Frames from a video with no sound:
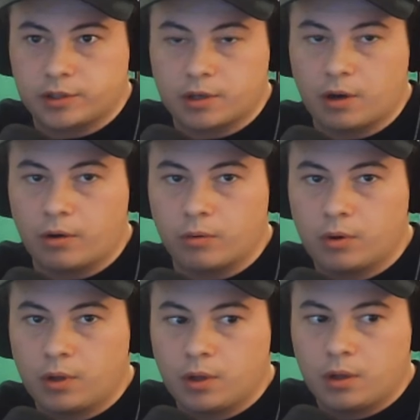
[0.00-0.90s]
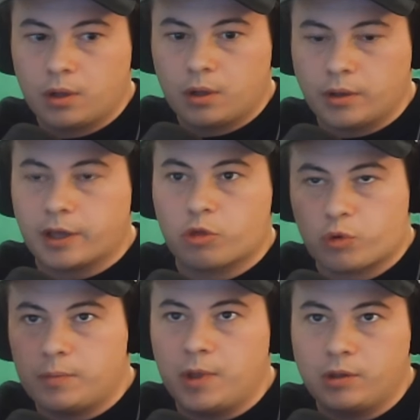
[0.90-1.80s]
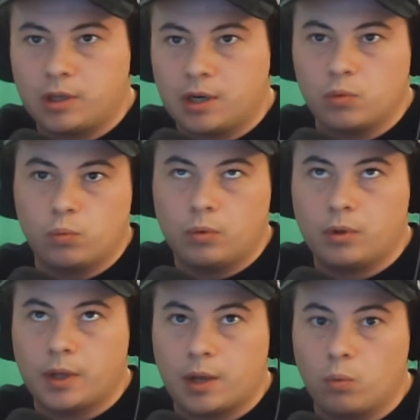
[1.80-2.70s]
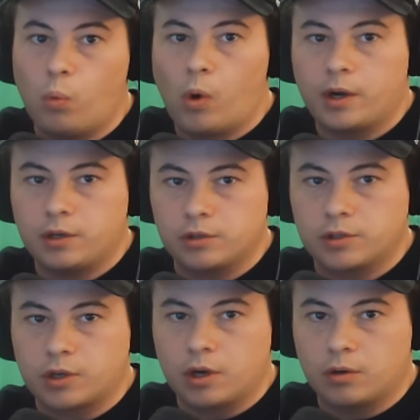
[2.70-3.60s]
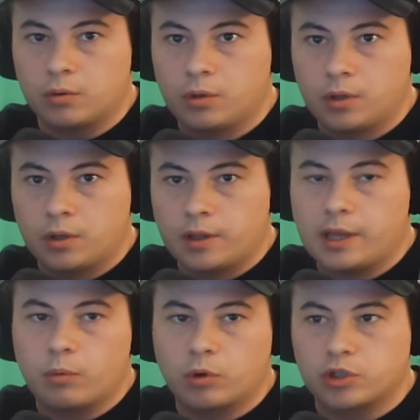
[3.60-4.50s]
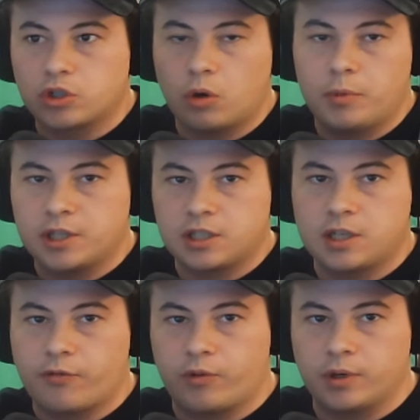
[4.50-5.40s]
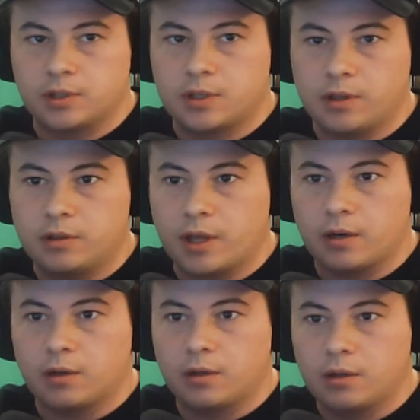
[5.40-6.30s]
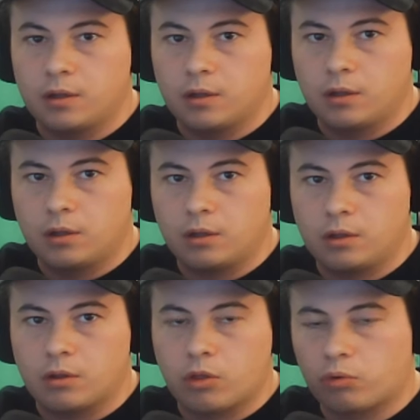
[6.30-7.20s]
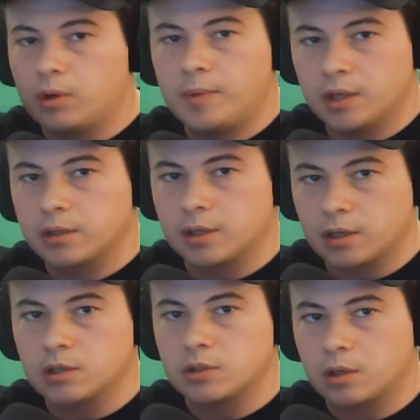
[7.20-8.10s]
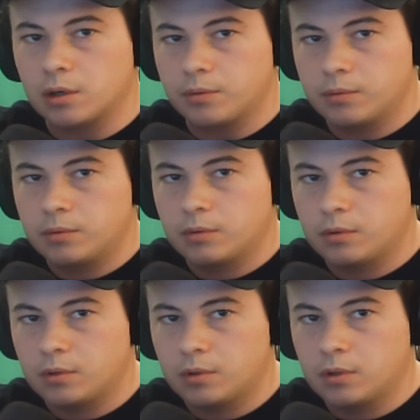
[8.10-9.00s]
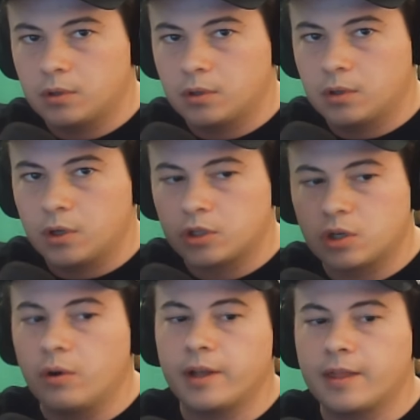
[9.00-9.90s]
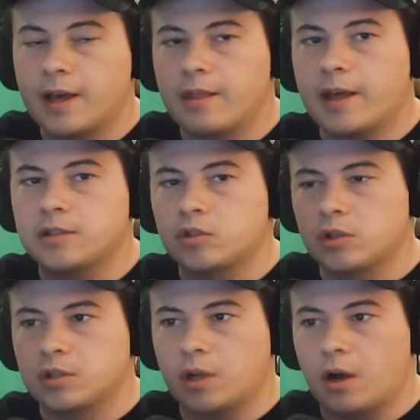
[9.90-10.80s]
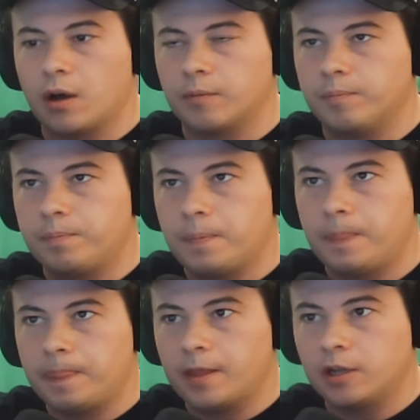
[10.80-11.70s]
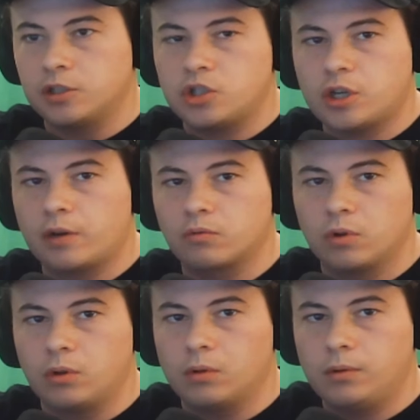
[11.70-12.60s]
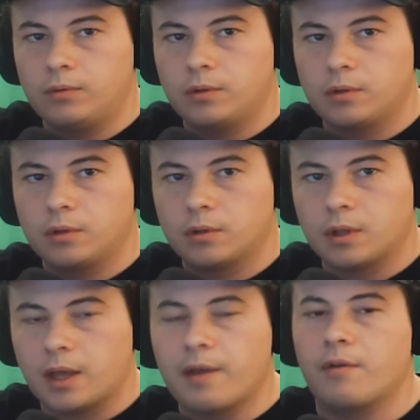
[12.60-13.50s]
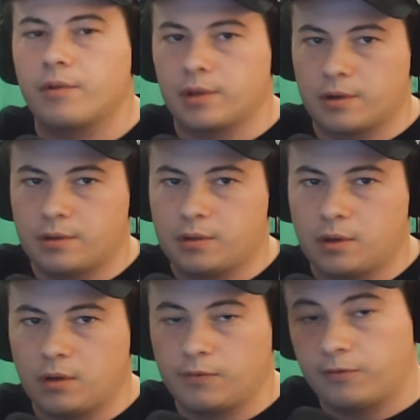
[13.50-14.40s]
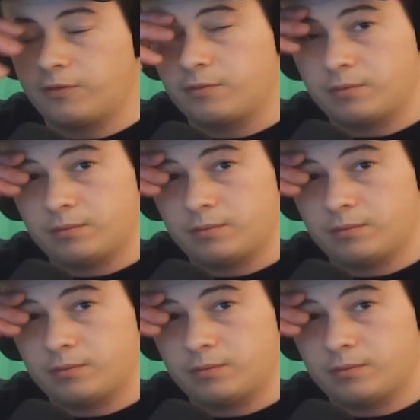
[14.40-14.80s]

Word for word: ago, like 3 million and, and one years ago, they were so much different than 3 million years ago. So that that's just a, a general area of.